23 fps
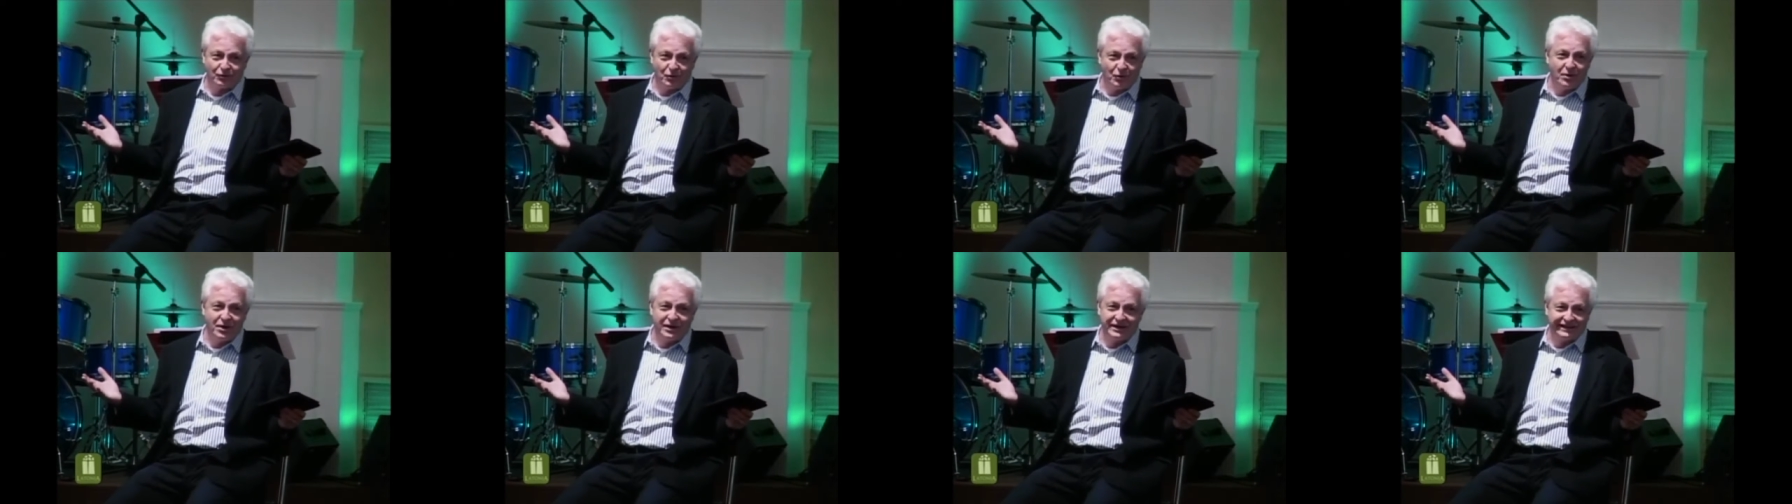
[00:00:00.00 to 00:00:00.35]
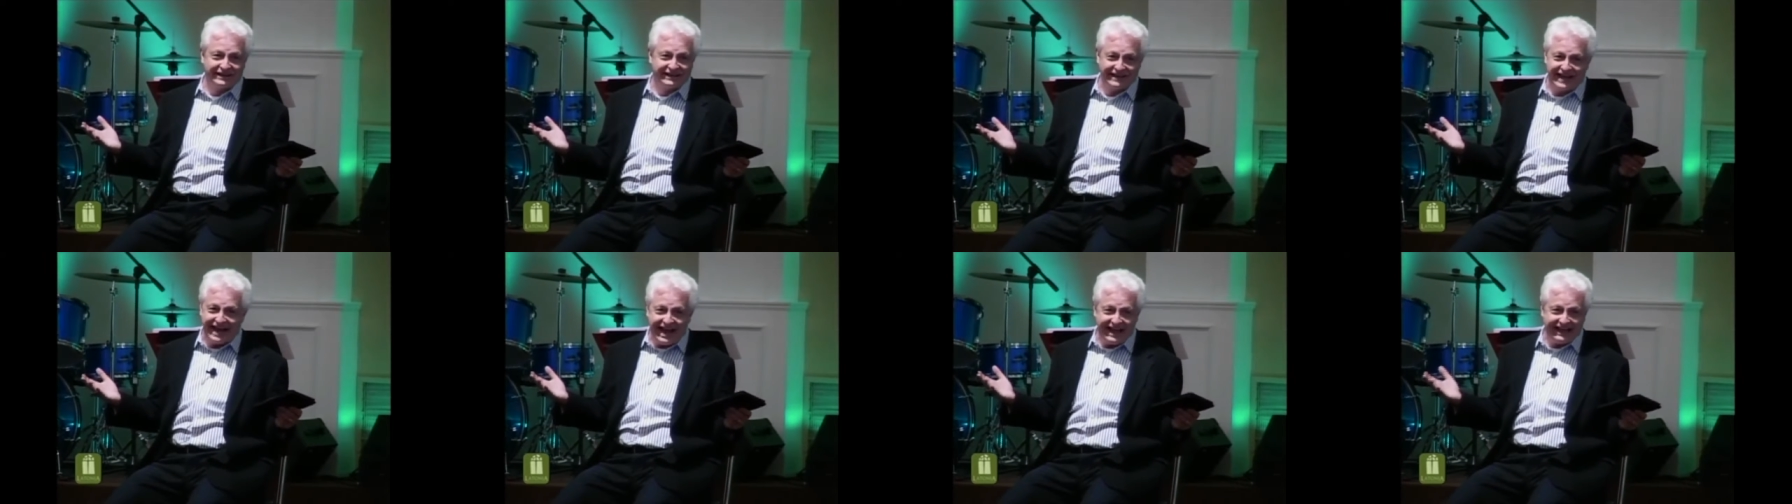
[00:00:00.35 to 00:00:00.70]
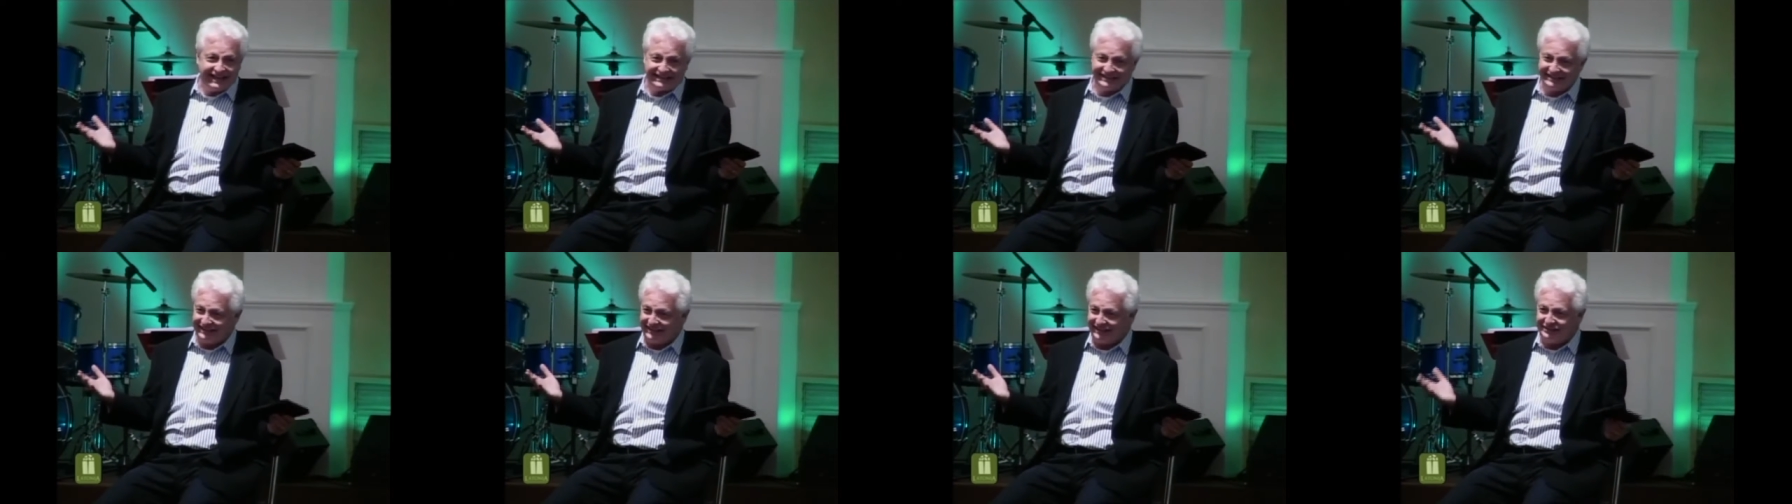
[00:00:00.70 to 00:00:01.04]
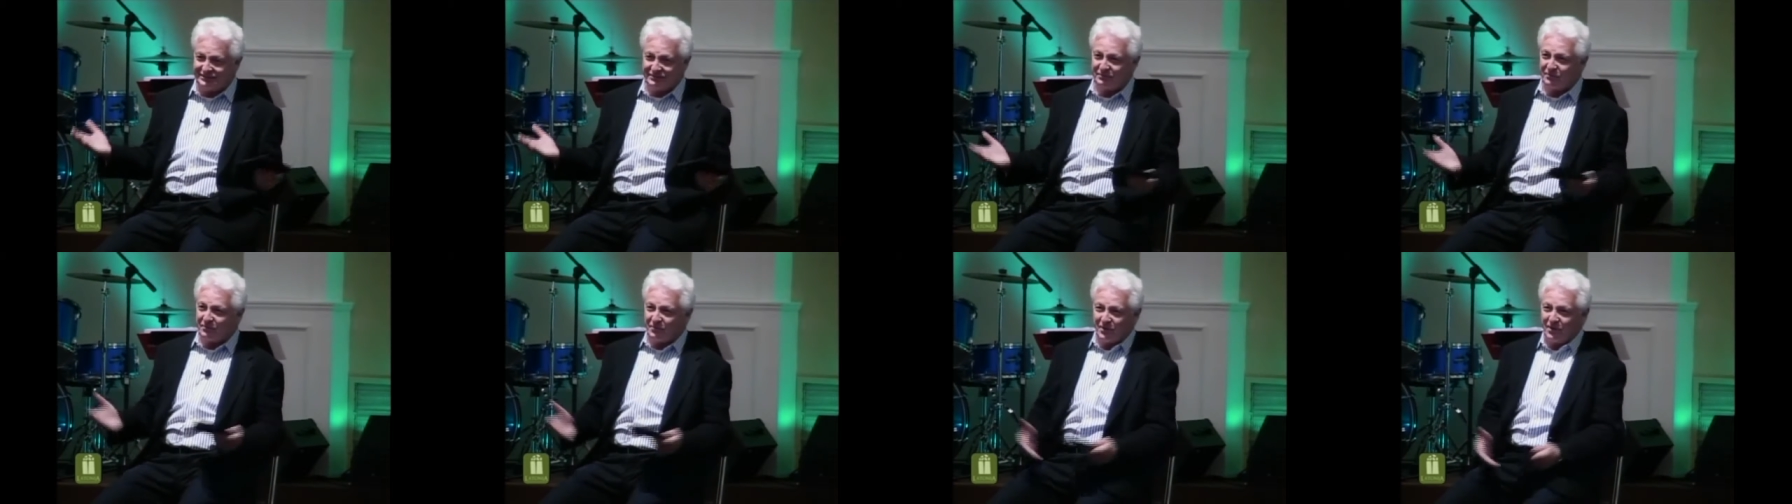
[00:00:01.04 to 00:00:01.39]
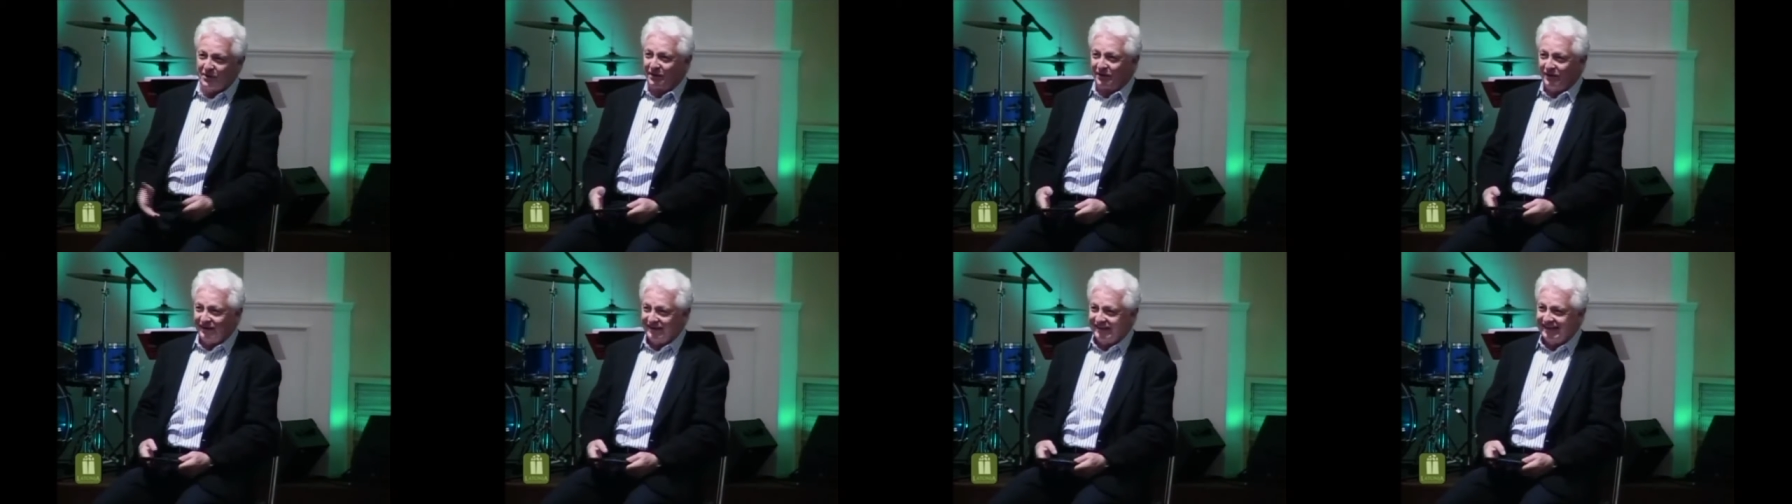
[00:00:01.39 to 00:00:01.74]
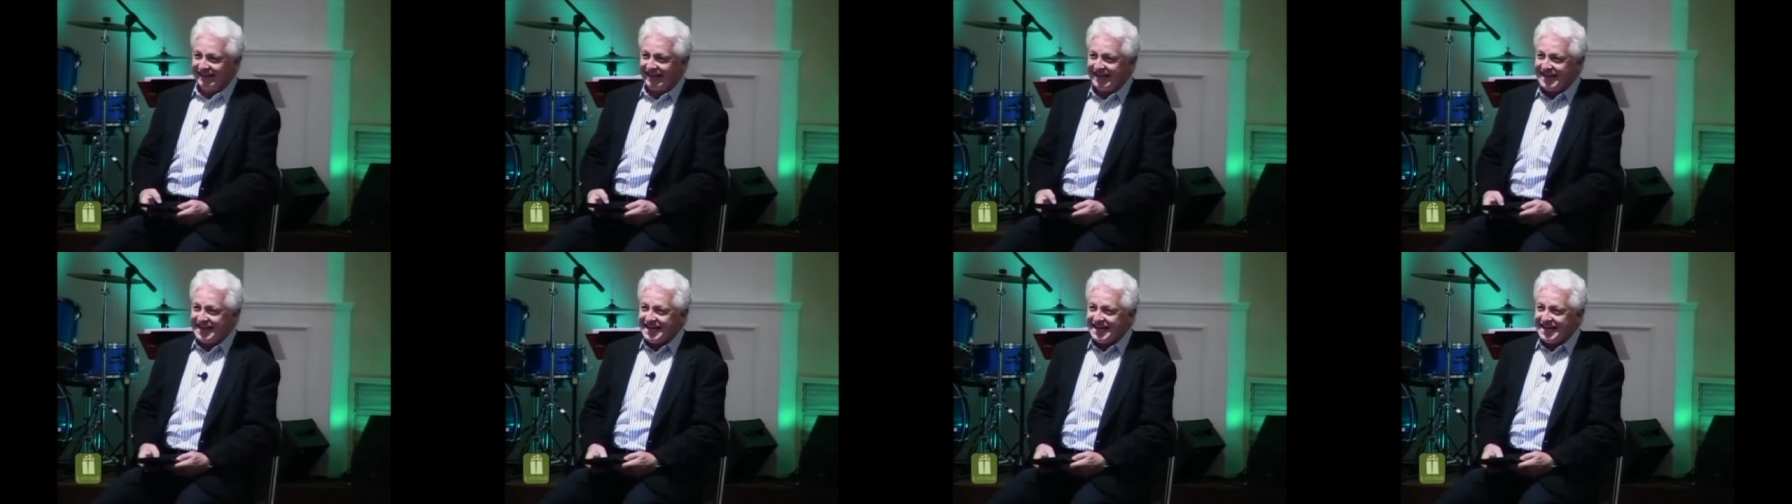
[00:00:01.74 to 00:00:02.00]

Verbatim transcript: going likely to work.